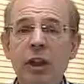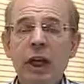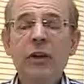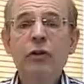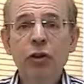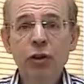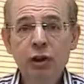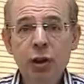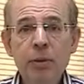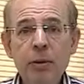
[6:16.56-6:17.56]
If you've got a
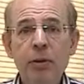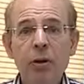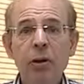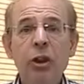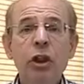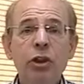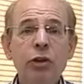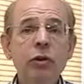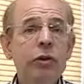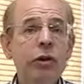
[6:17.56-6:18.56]
combi boiler, you'll
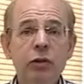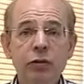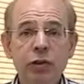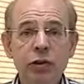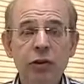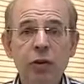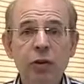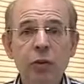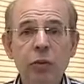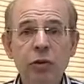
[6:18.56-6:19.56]
know that if you turn the
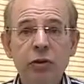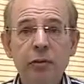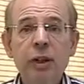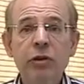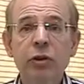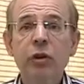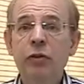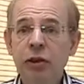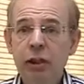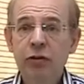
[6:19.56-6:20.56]
cold water mains off,
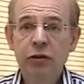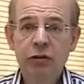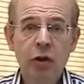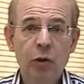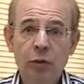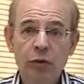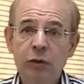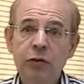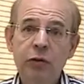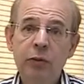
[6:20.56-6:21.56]
it turns the hot water
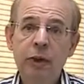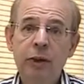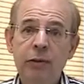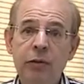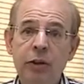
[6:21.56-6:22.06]
off as well.